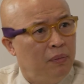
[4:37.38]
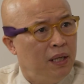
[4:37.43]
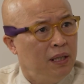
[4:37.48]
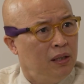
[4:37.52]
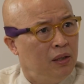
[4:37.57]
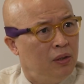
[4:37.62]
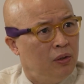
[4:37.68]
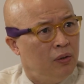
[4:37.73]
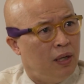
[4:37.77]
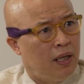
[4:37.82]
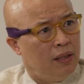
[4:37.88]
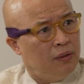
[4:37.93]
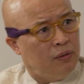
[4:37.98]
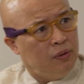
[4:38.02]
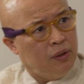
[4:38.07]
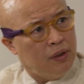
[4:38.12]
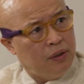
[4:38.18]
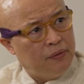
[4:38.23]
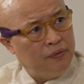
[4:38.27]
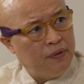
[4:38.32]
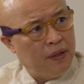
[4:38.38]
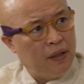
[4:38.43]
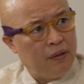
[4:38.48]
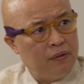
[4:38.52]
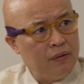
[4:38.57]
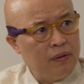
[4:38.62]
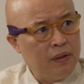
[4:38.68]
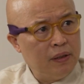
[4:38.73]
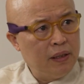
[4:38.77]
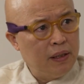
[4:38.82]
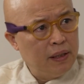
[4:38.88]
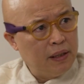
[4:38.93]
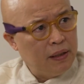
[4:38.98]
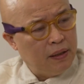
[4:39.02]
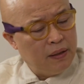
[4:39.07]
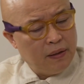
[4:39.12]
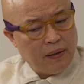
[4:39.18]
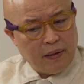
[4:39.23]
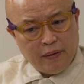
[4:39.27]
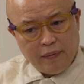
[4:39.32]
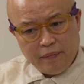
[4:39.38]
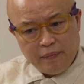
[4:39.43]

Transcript: Michael, I always felt like